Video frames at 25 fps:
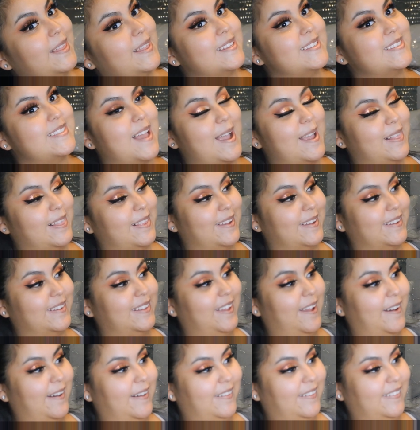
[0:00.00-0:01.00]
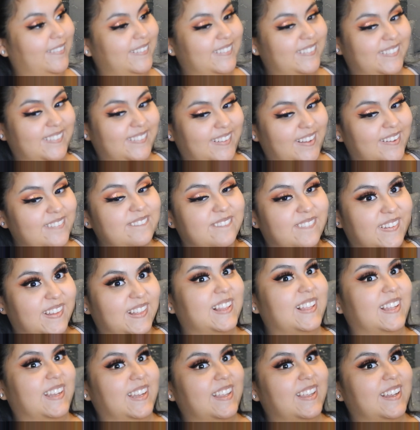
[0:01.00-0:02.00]
this eye look, y'all. I'm
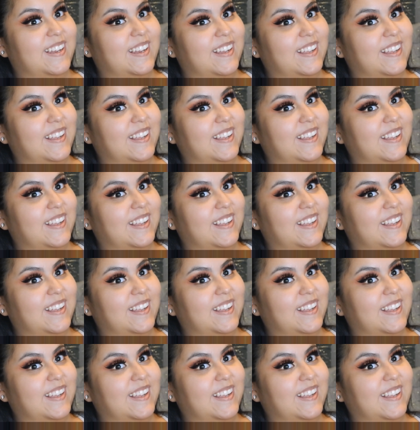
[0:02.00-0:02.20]
feeling it.